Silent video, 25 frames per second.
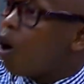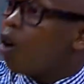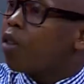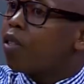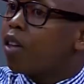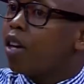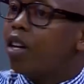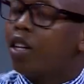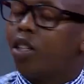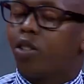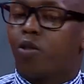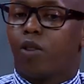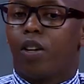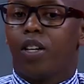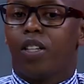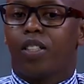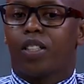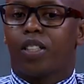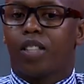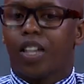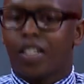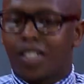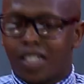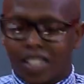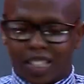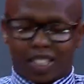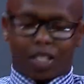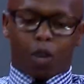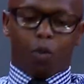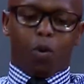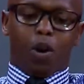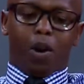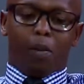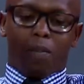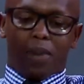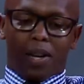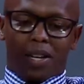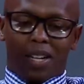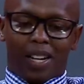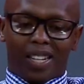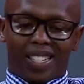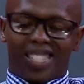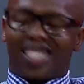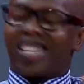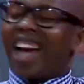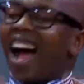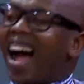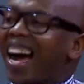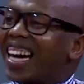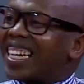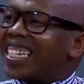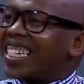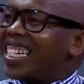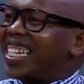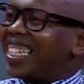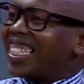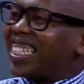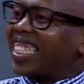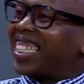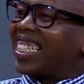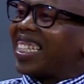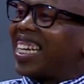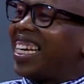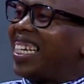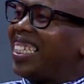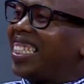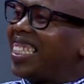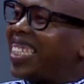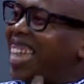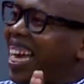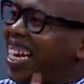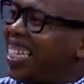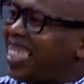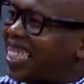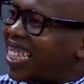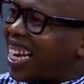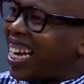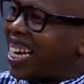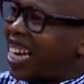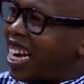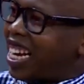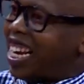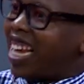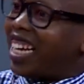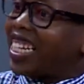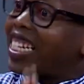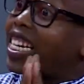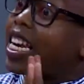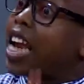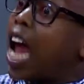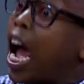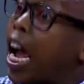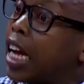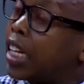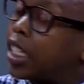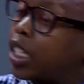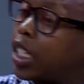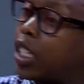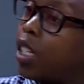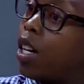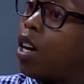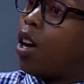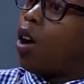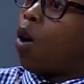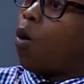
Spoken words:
author literally says that there will be darkness denser than at night